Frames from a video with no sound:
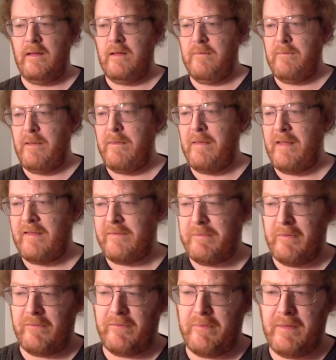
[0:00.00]
Maybe that's
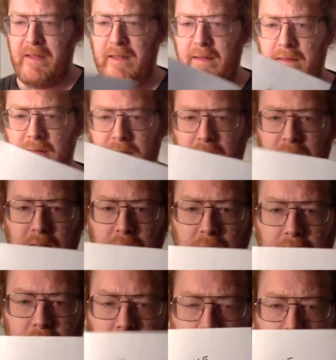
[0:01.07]
supposed to be
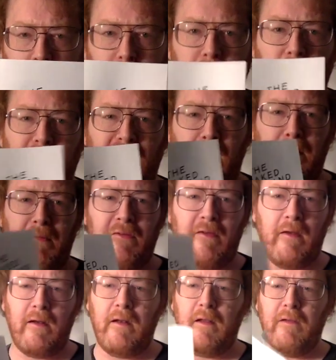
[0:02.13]

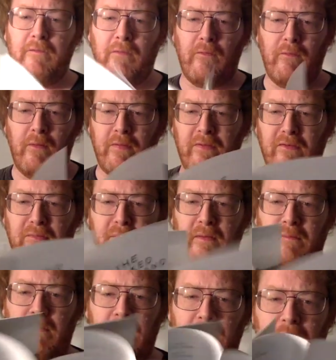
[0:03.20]
representative of what this
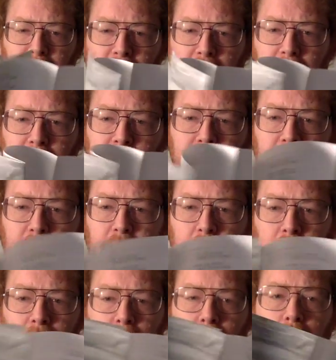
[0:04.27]
movie is like.
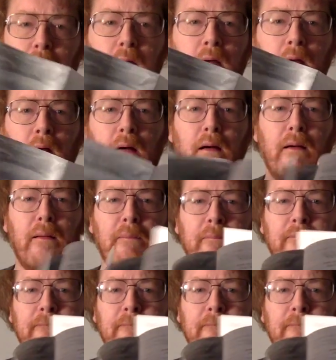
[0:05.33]
Um,